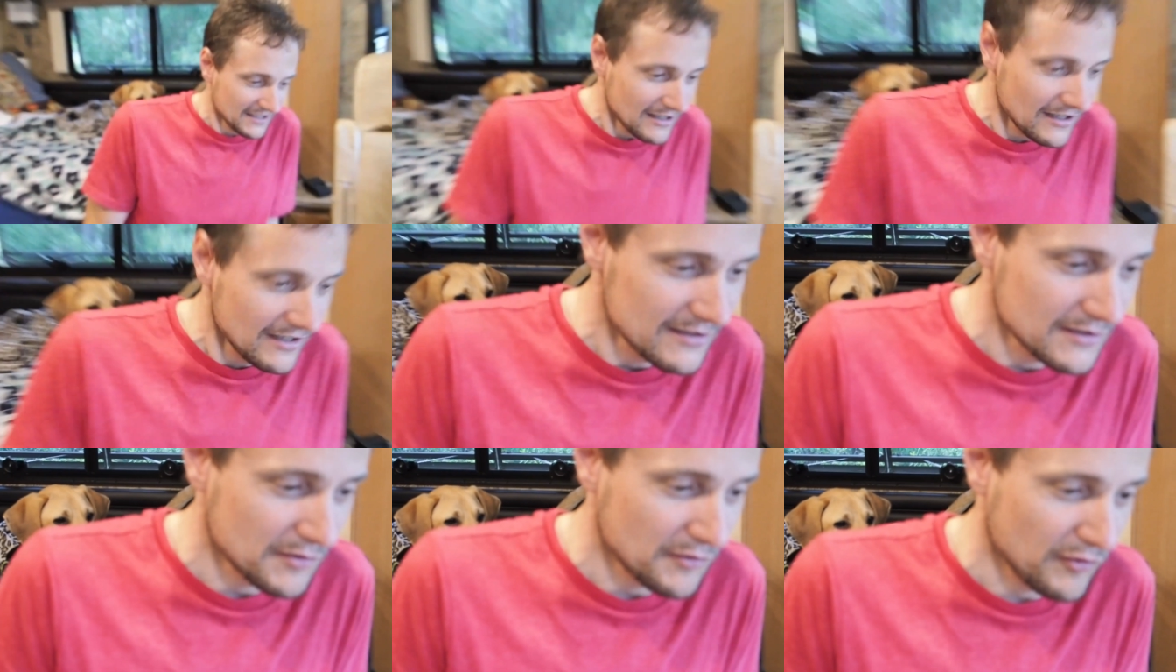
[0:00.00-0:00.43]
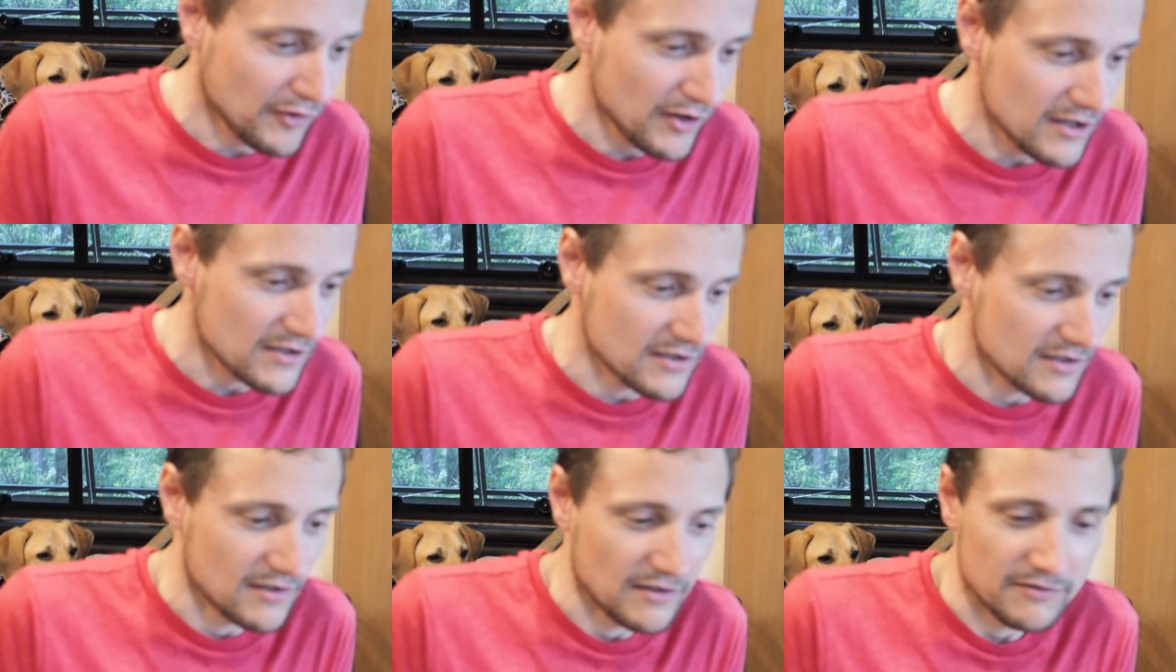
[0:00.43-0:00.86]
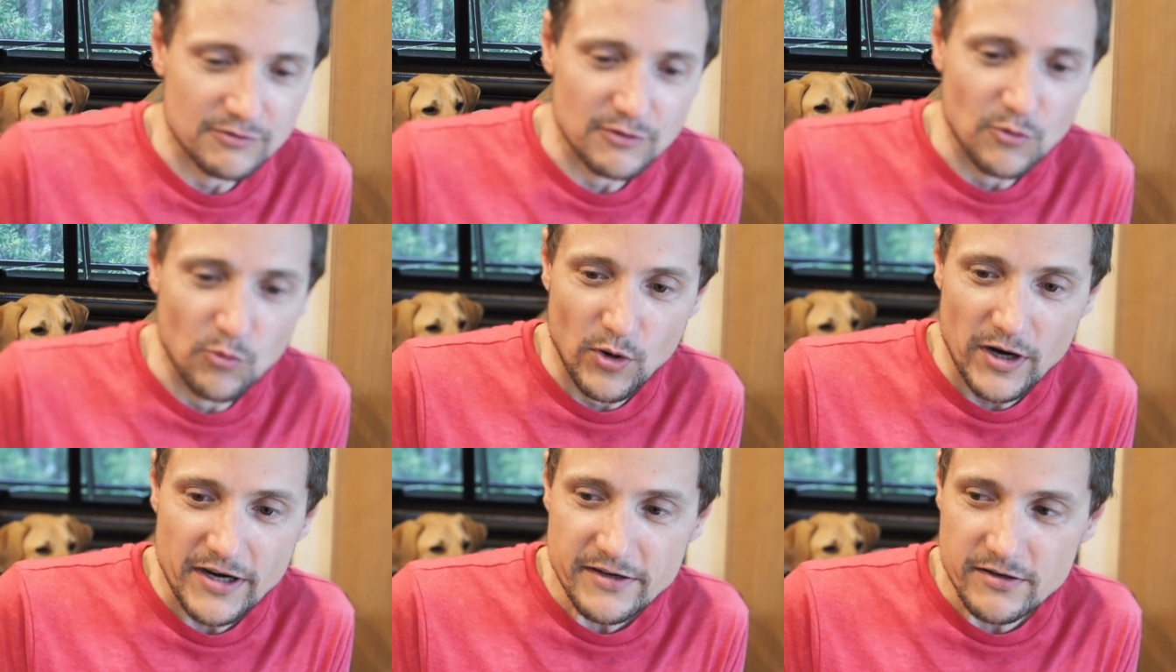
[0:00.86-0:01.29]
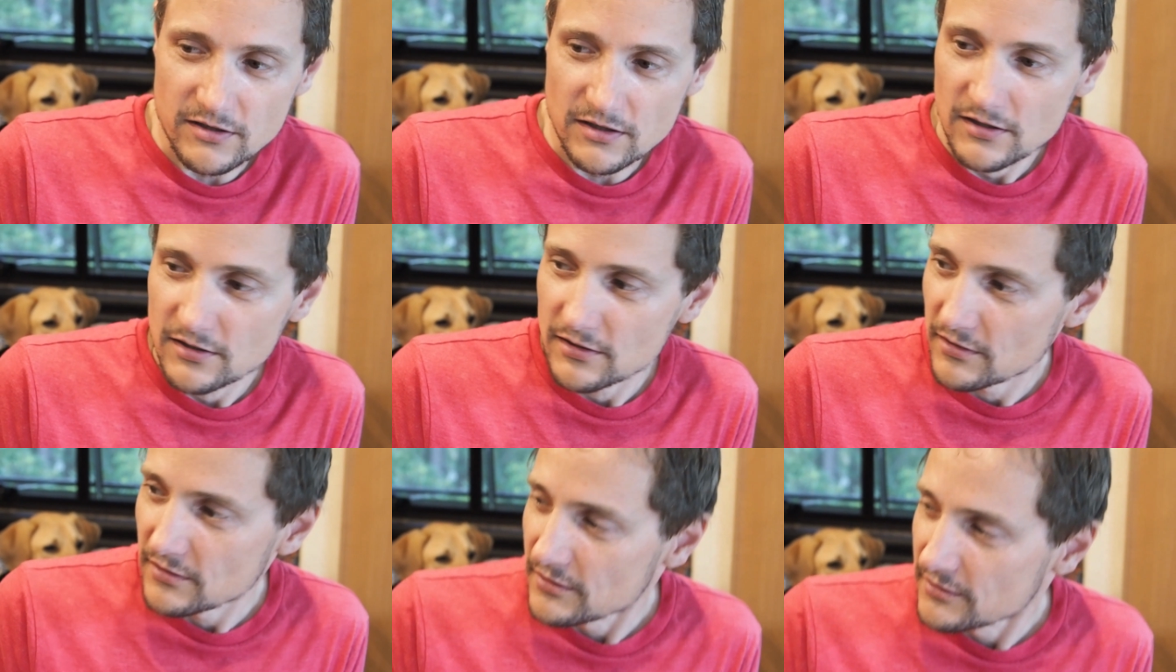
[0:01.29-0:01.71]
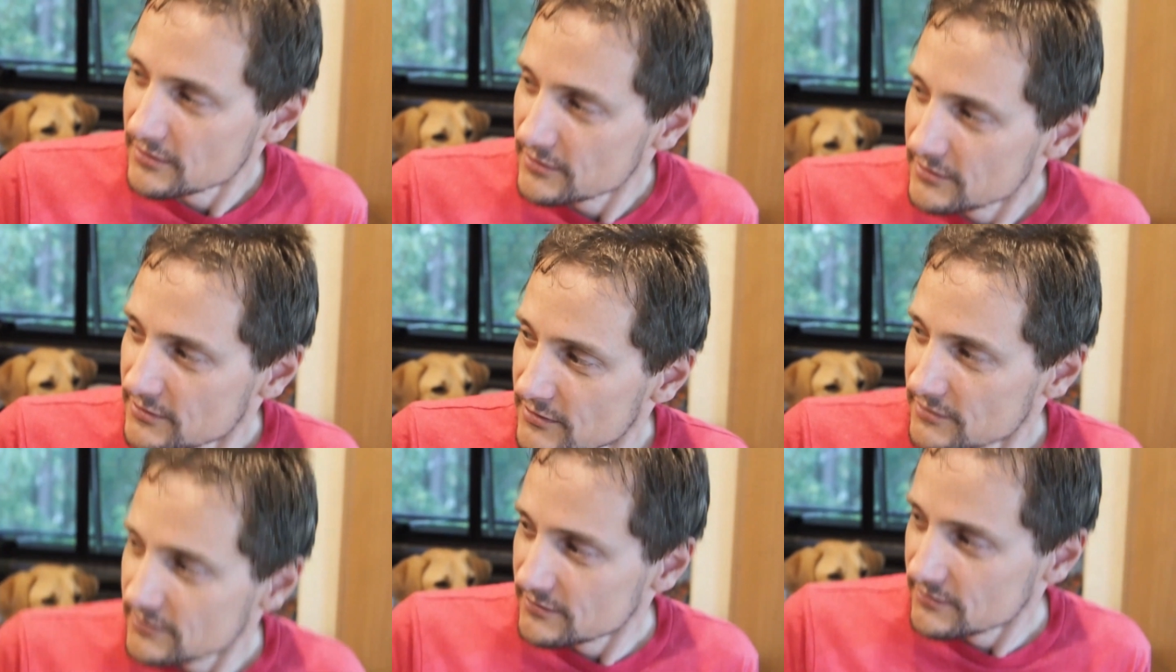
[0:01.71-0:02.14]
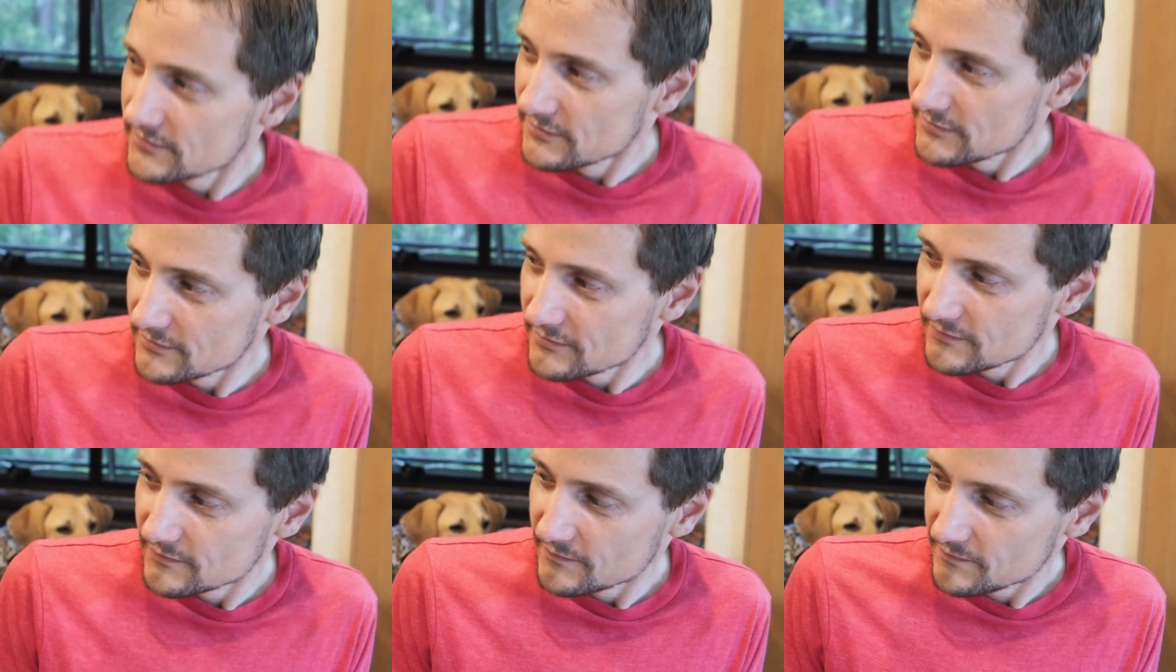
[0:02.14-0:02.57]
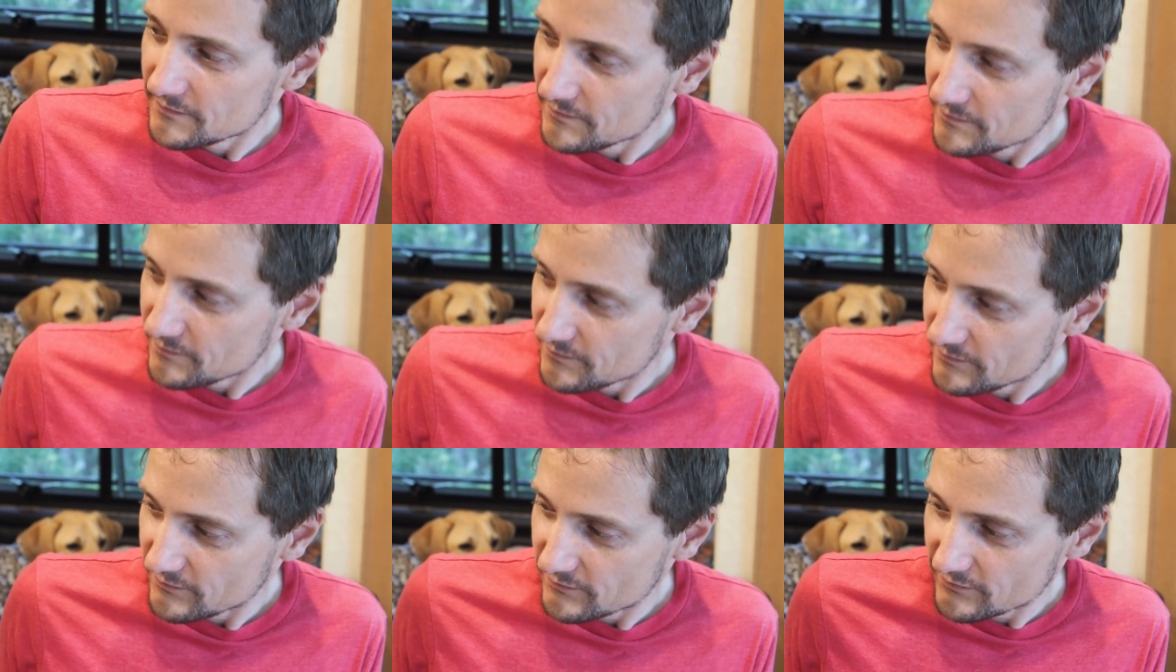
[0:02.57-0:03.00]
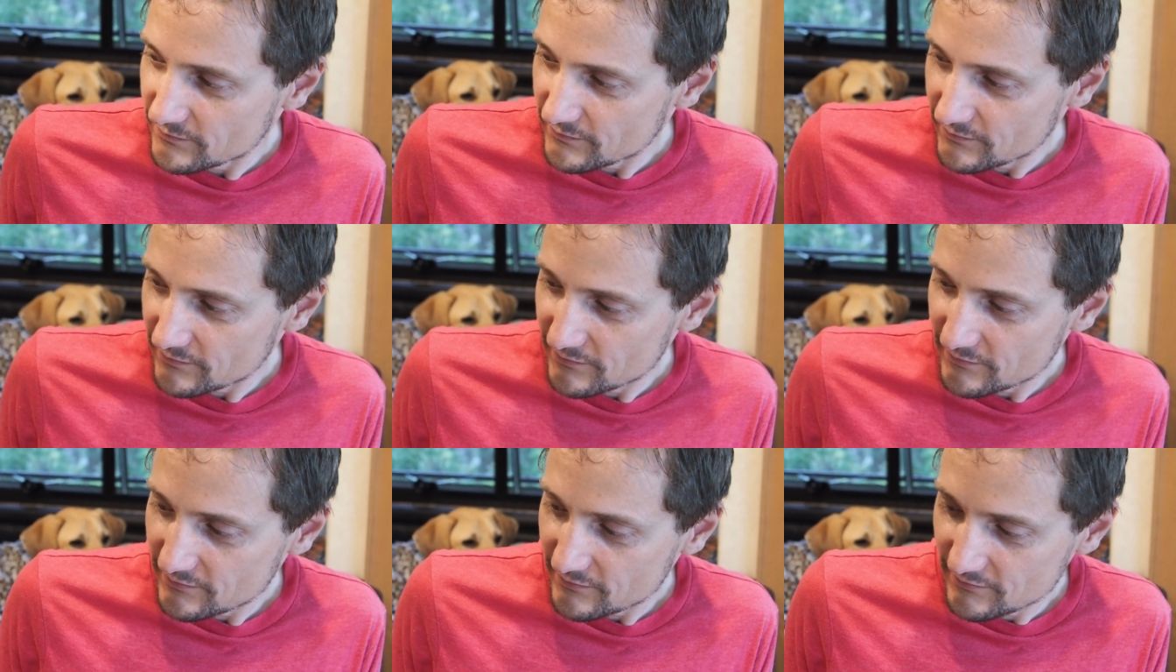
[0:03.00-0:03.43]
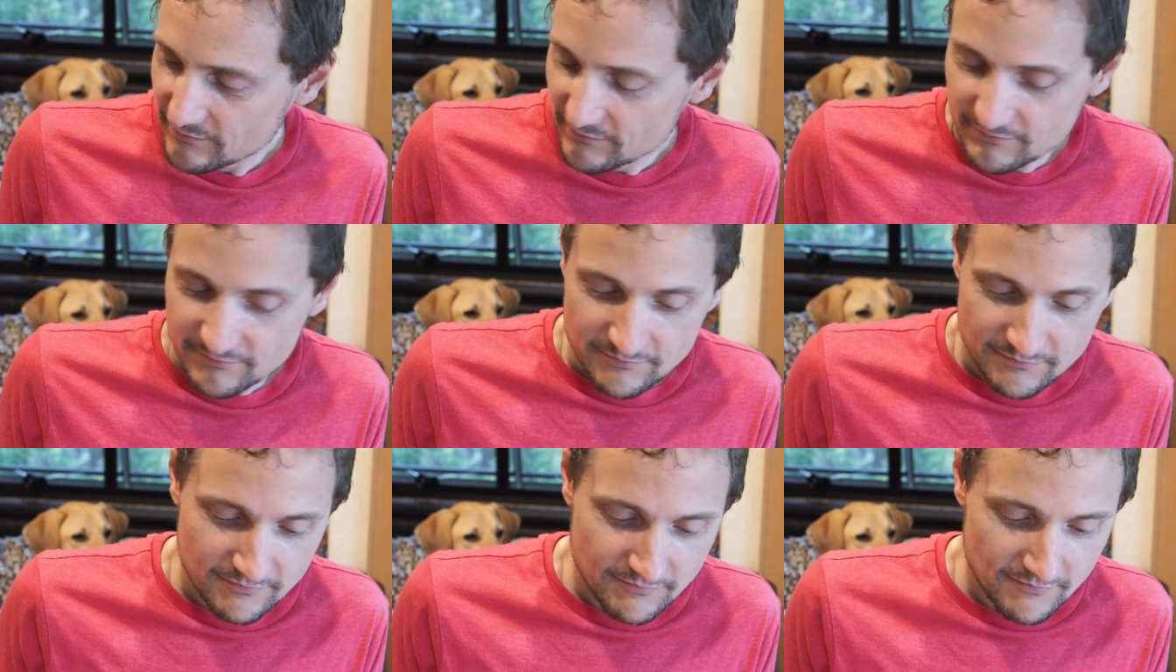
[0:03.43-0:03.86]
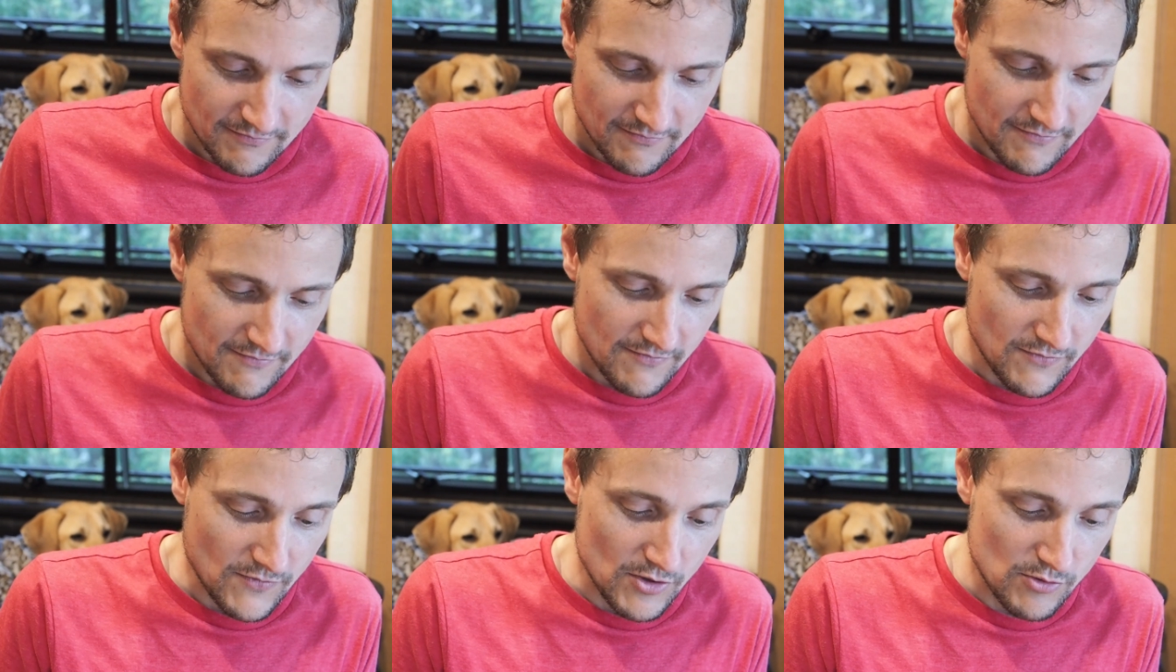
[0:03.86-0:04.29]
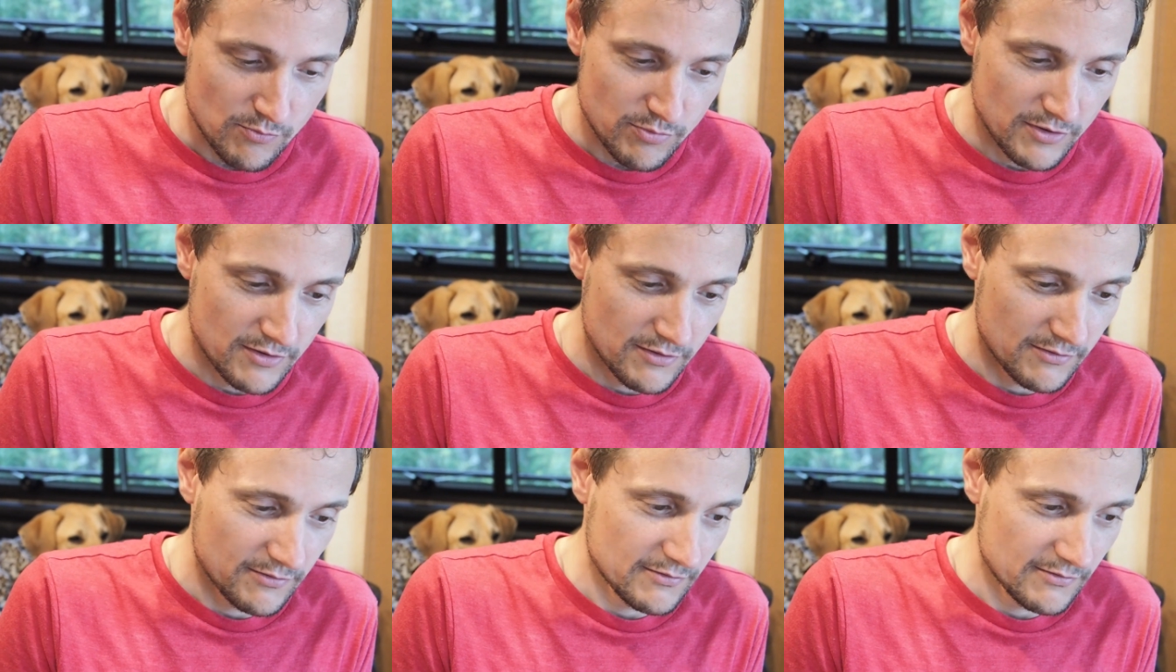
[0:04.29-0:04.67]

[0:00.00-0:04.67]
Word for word: It's French for waiter. Uh, is that your favorite French word? Nope.